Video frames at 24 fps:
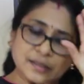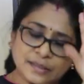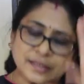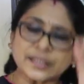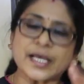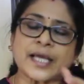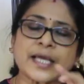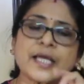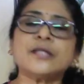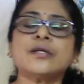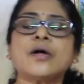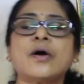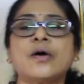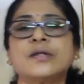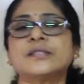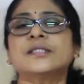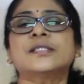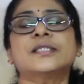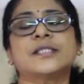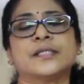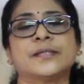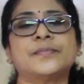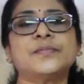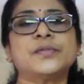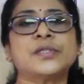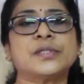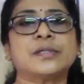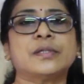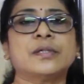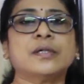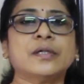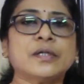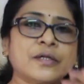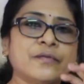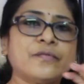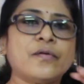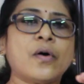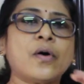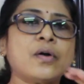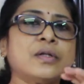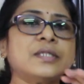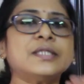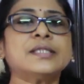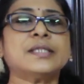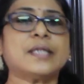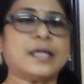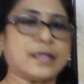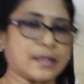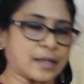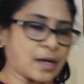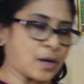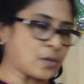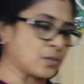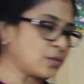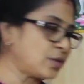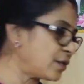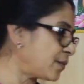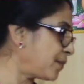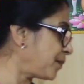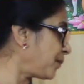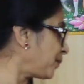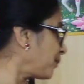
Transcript: second concept revolves around